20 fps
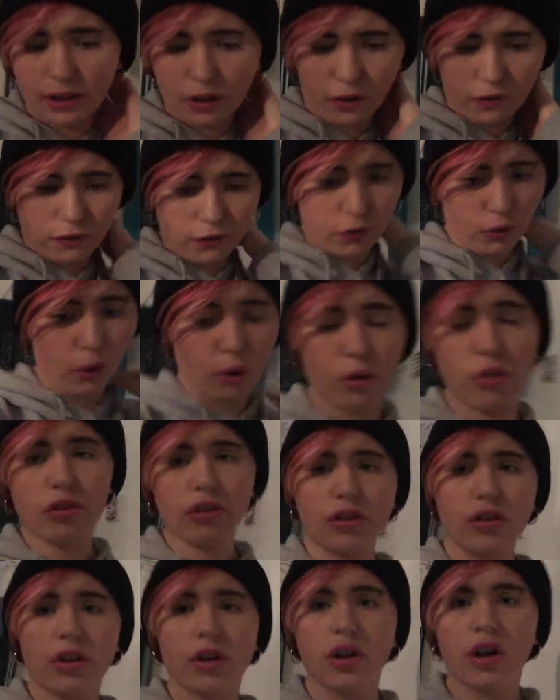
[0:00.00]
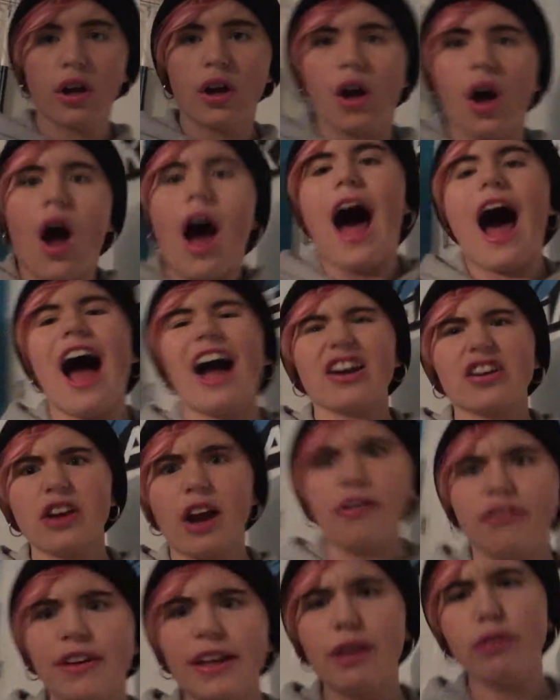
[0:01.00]
he got frozen. Actually,
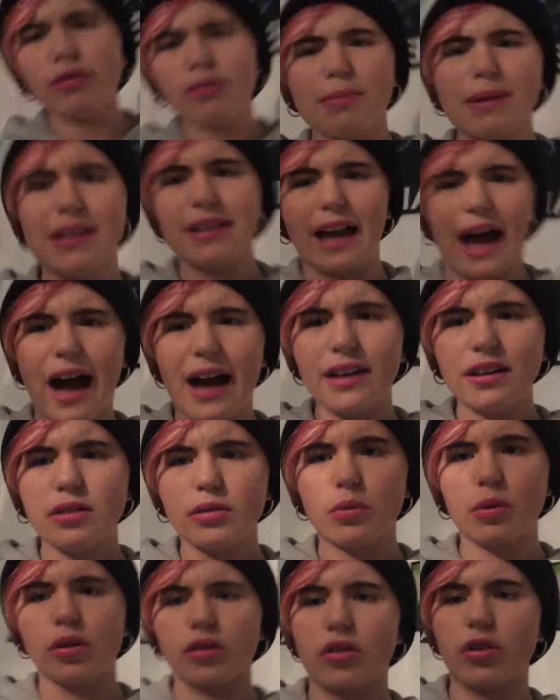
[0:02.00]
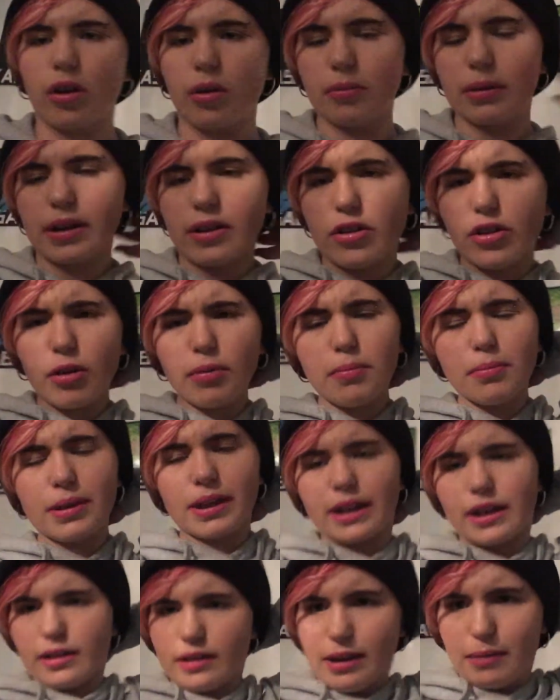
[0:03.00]
I think it was my nan what told me.
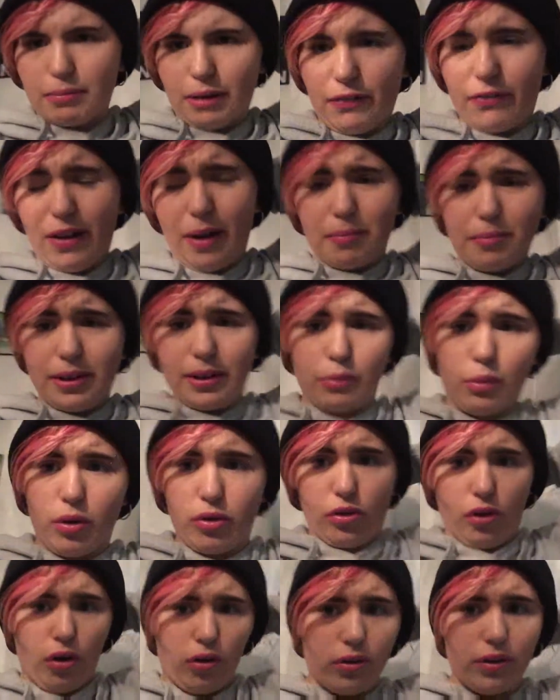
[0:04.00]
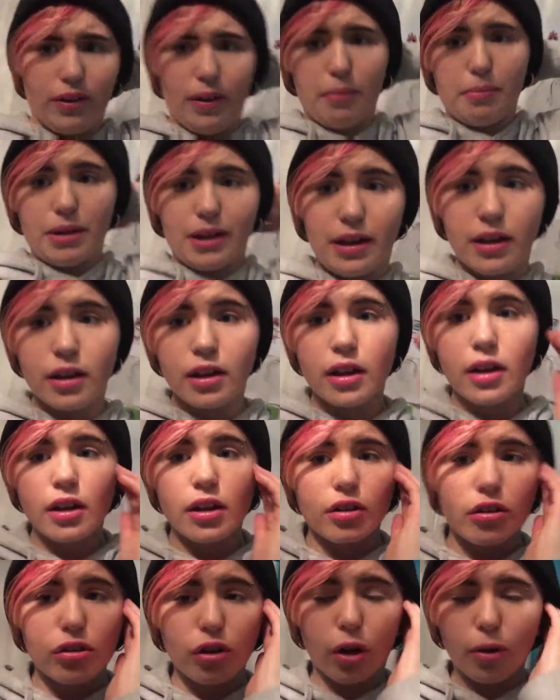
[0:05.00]
Somebody in my family what's older than me
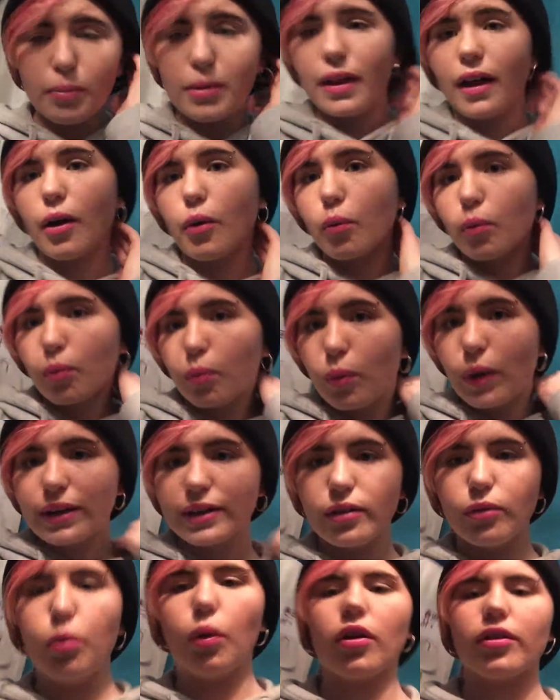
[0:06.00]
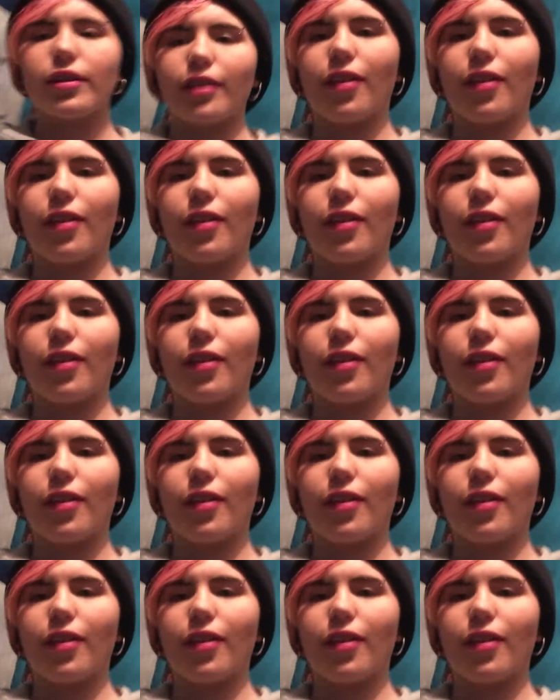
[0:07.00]
told me that when Walt